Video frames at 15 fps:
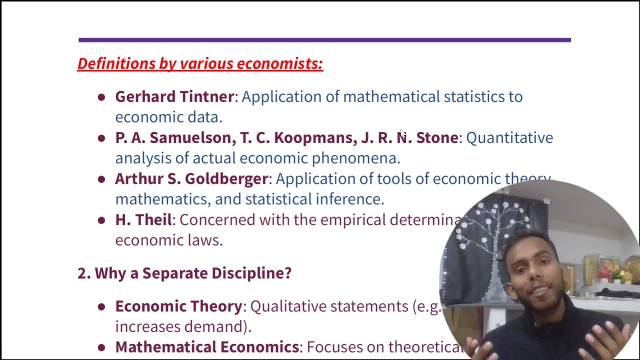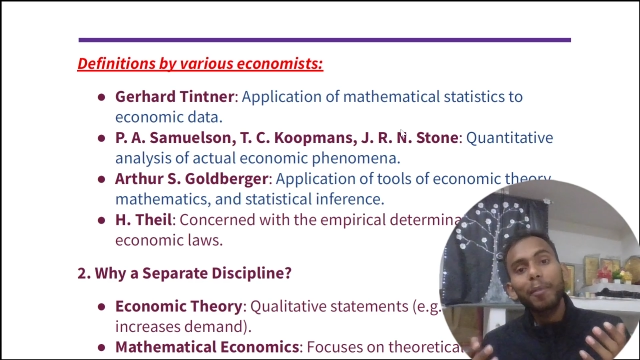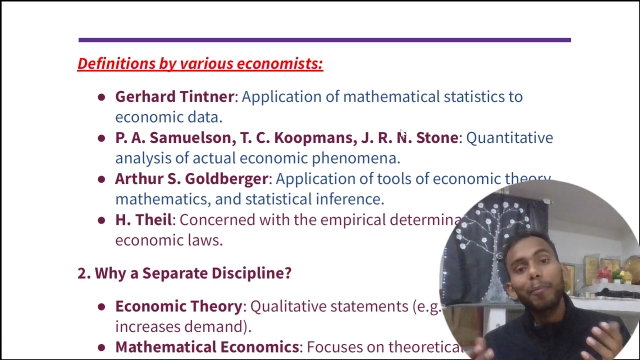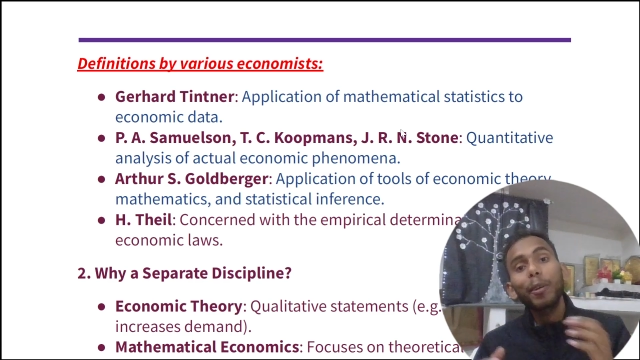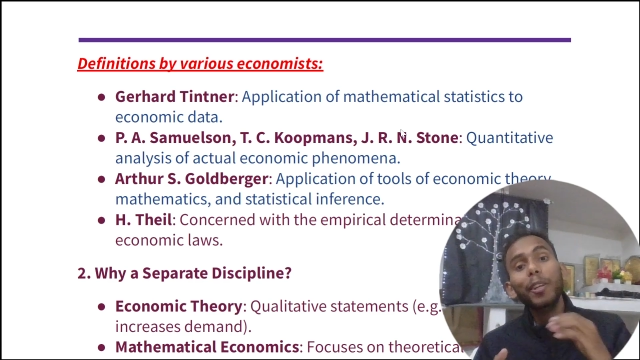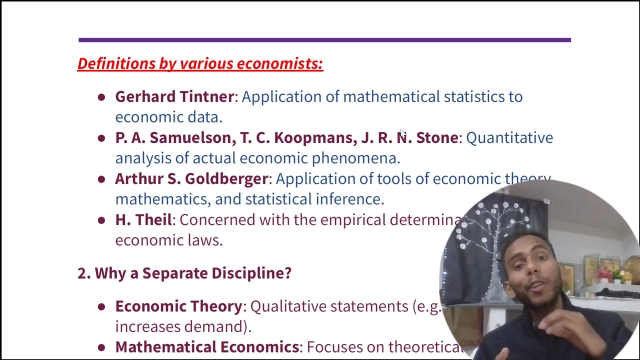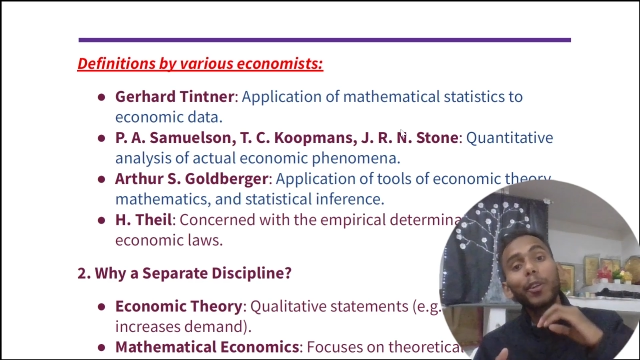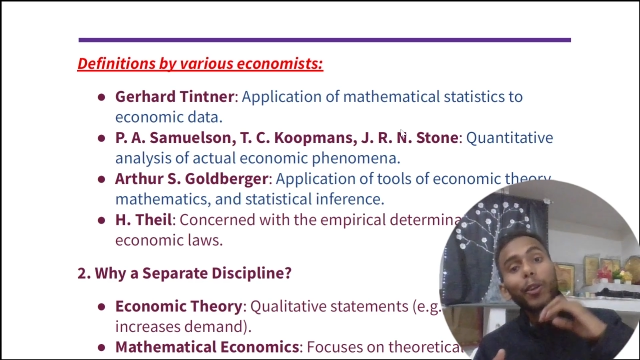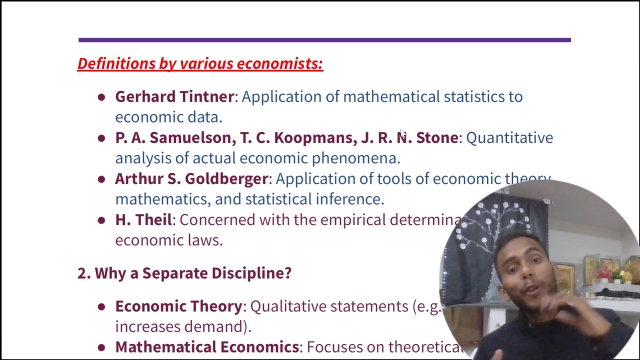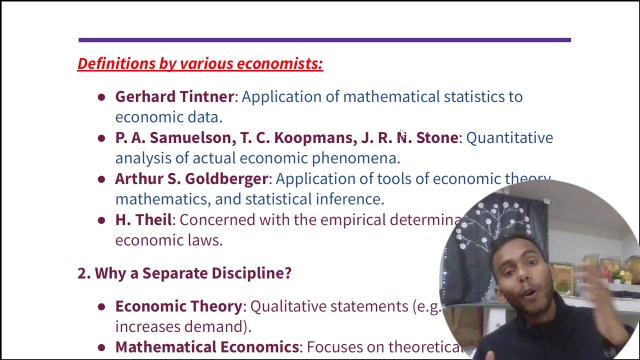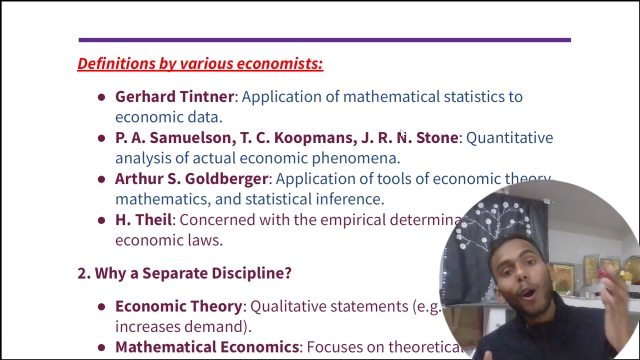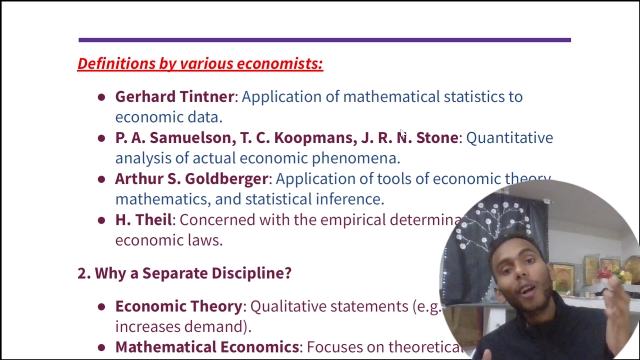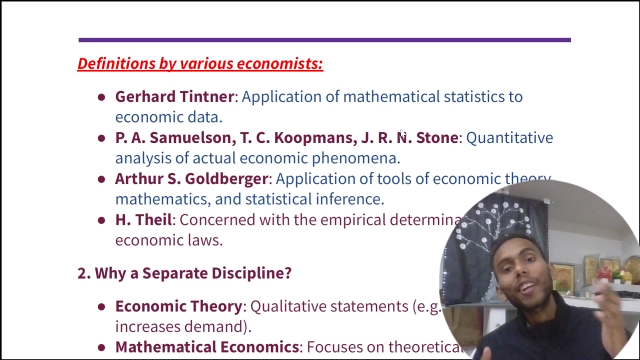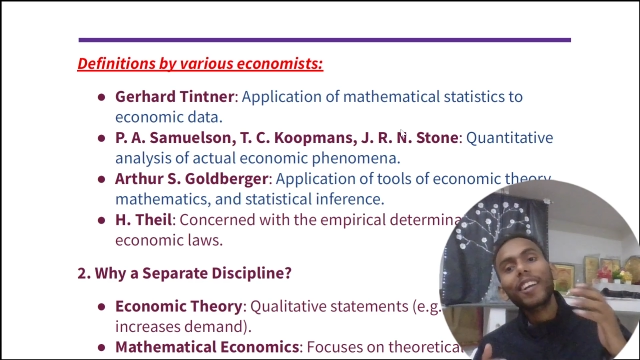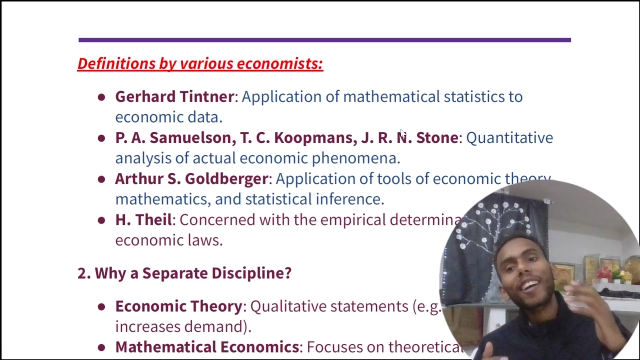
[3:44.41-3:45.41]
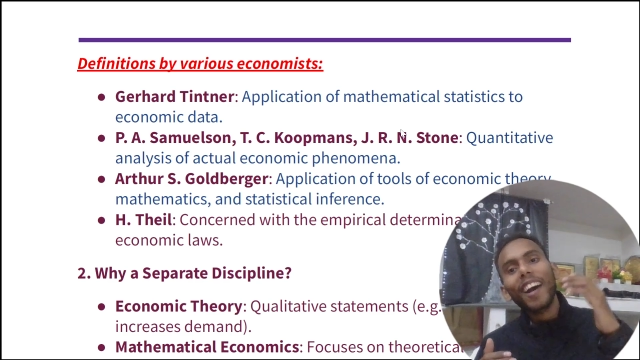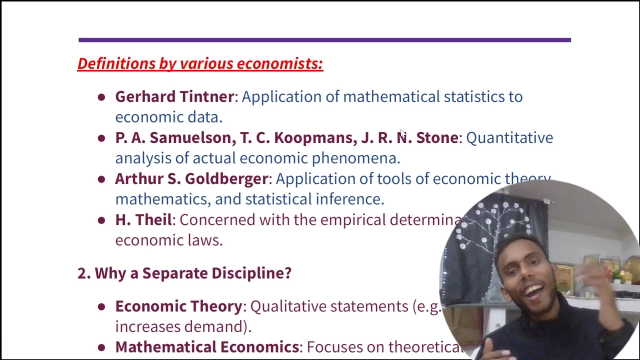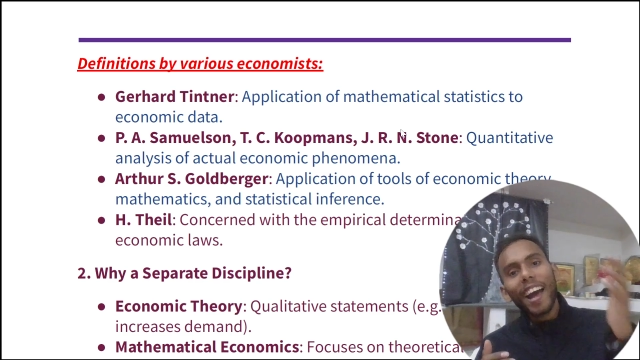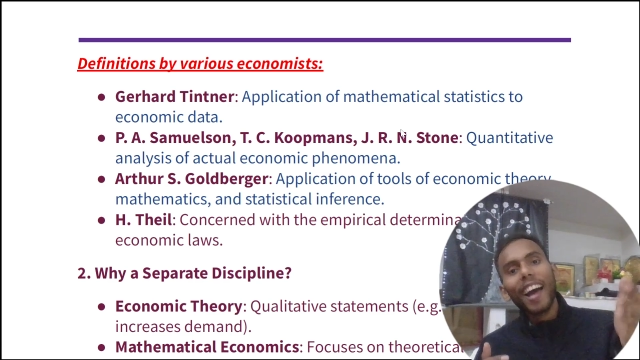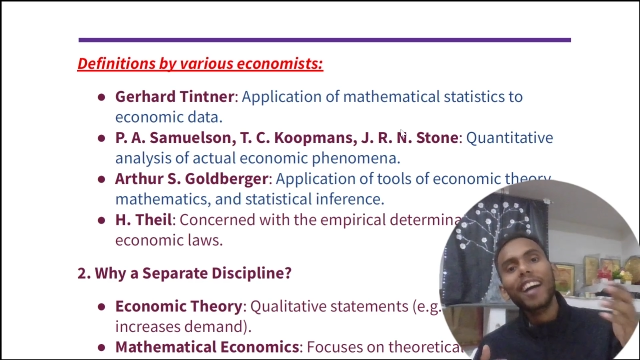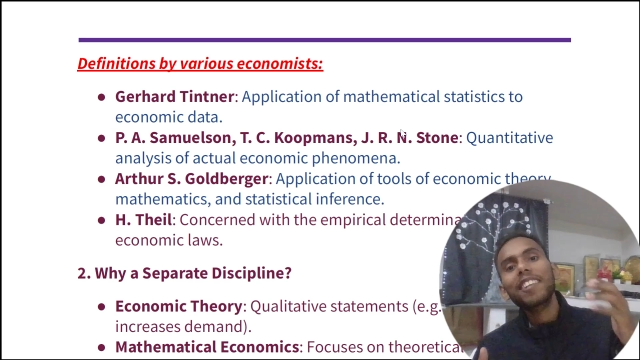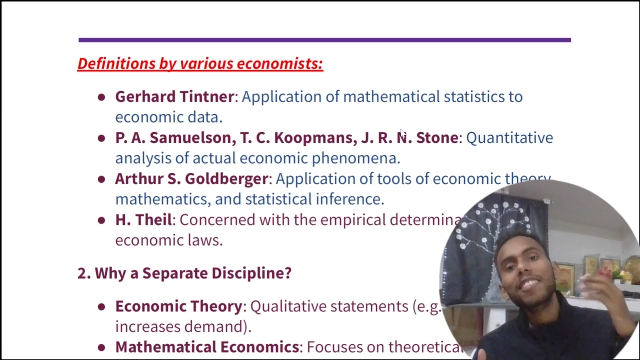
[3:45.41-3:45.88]
but not
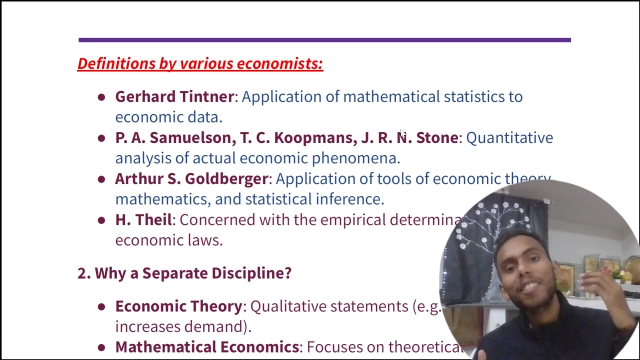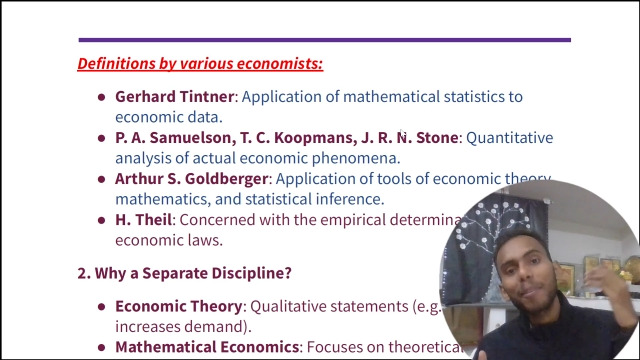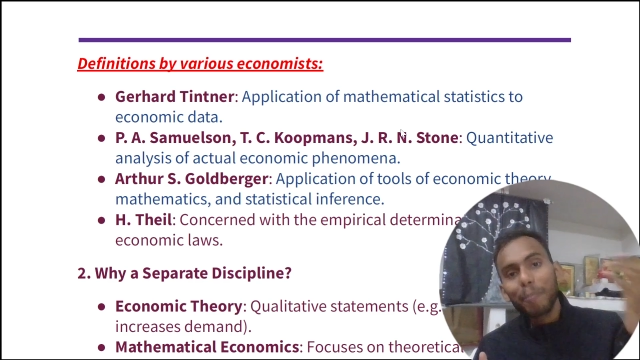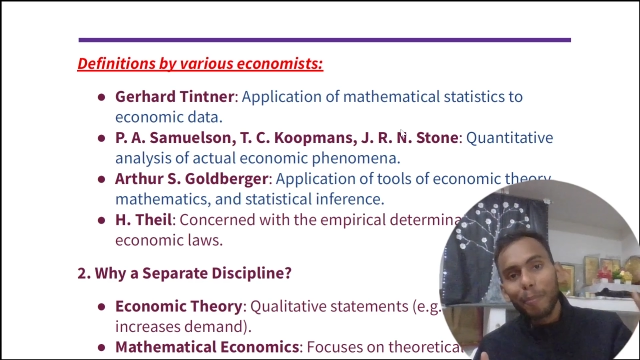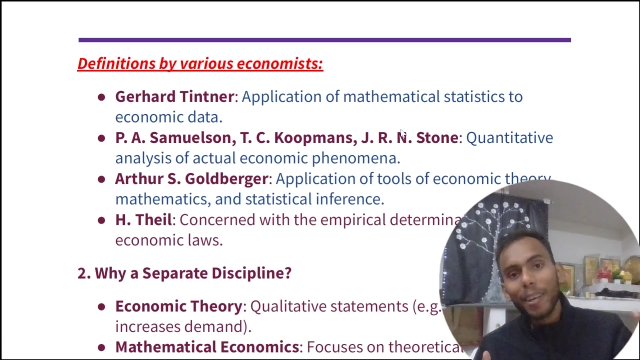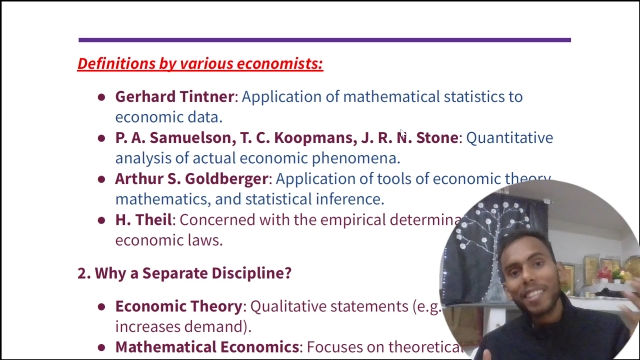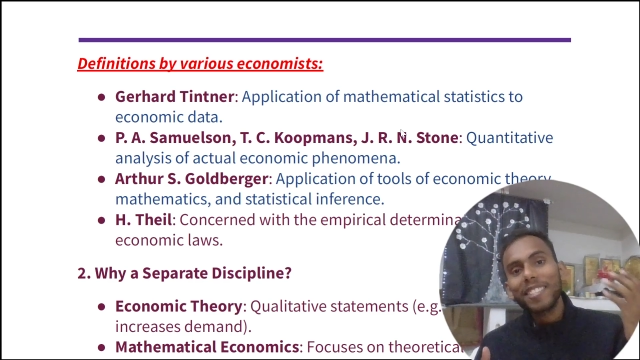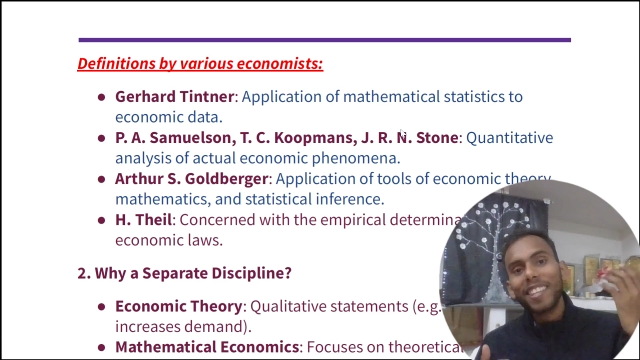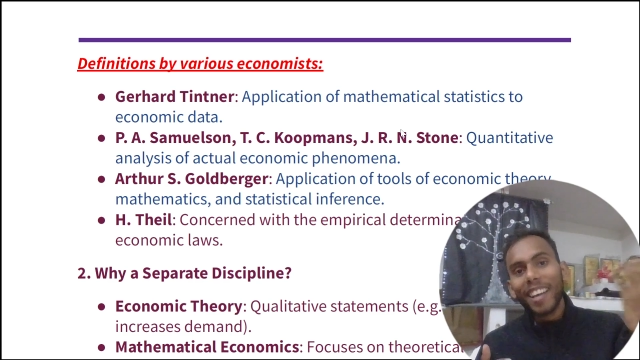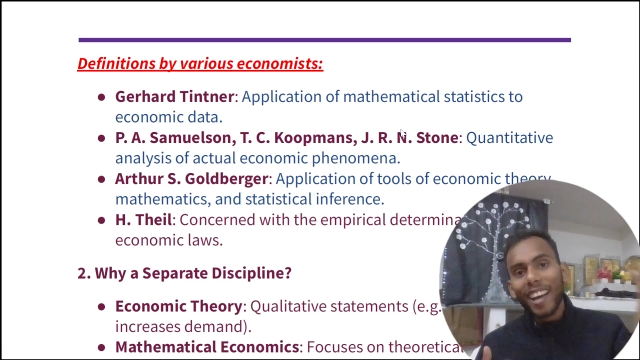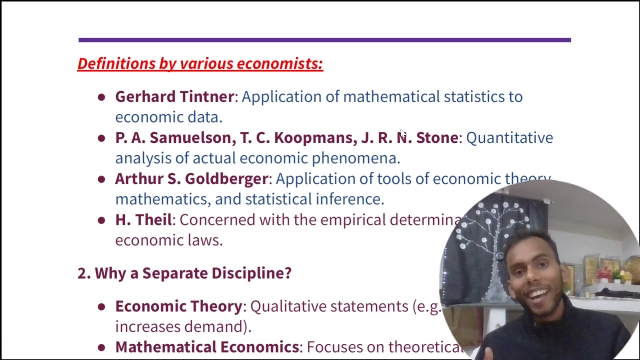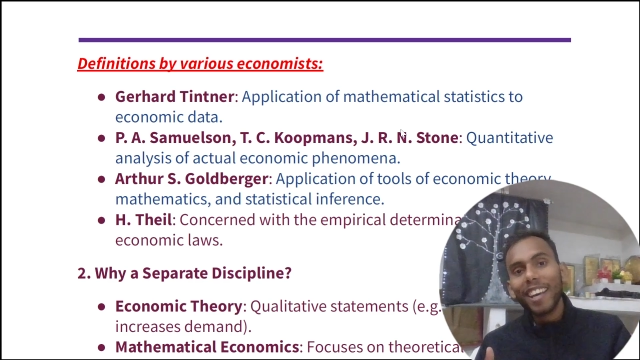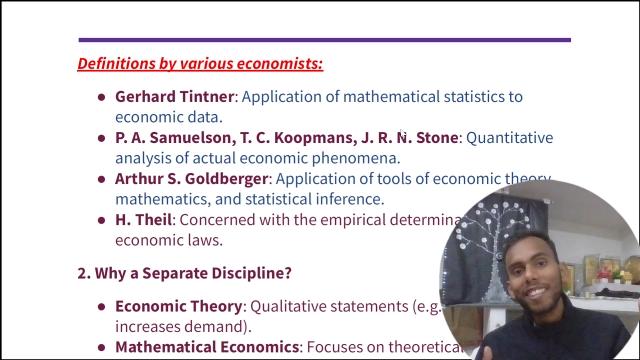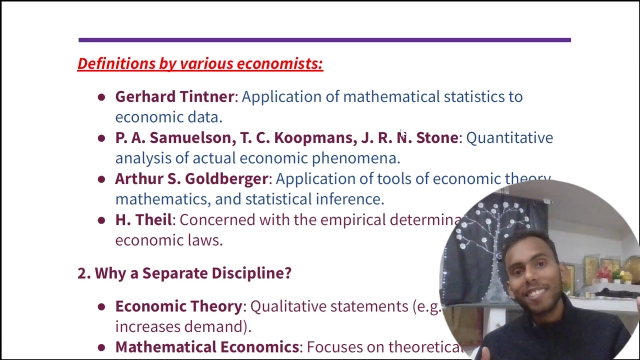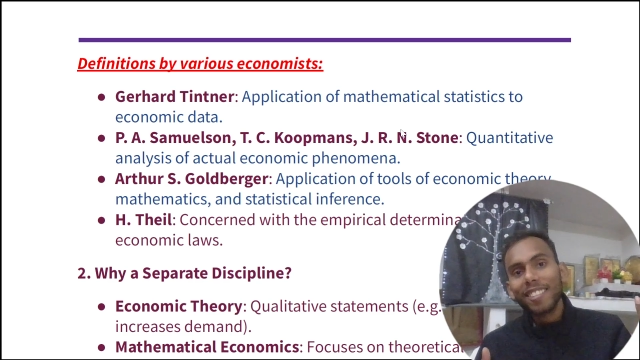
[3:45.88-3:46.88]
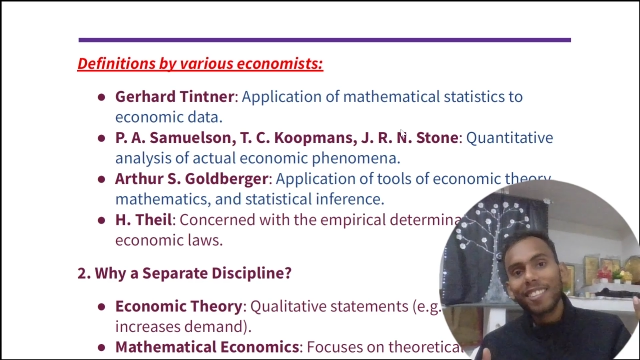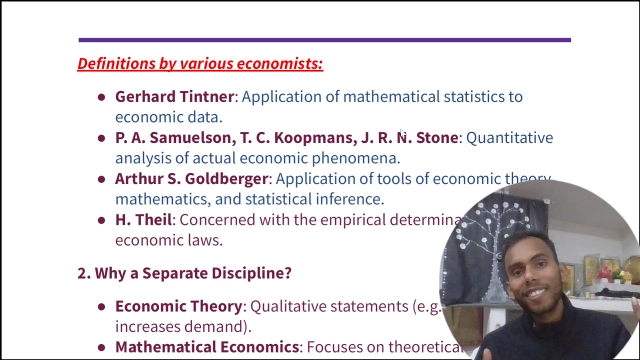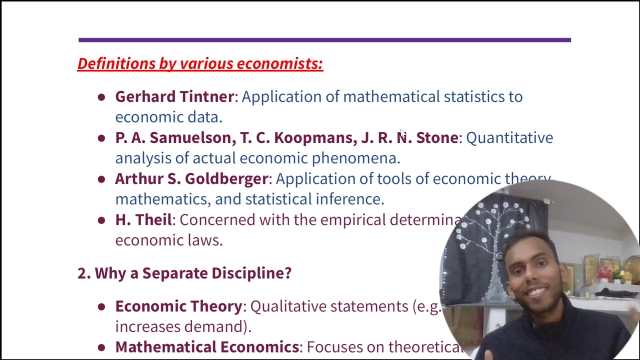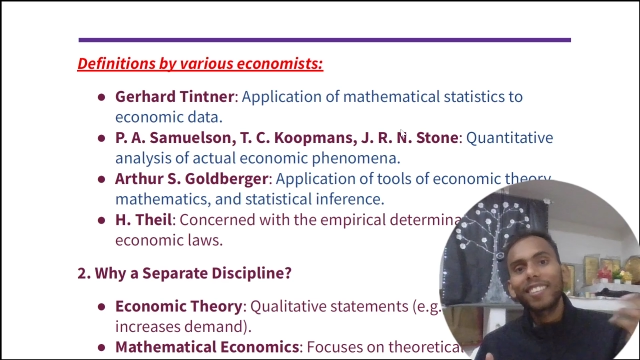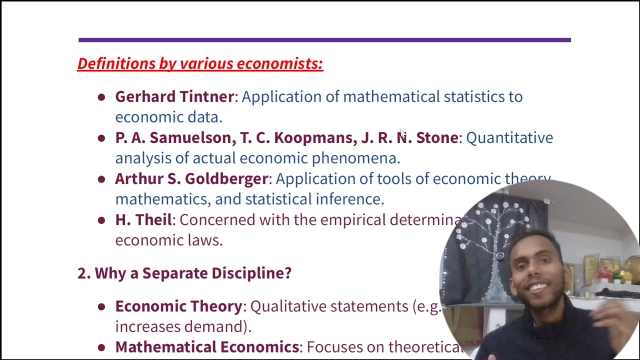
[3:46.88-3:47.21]
as much as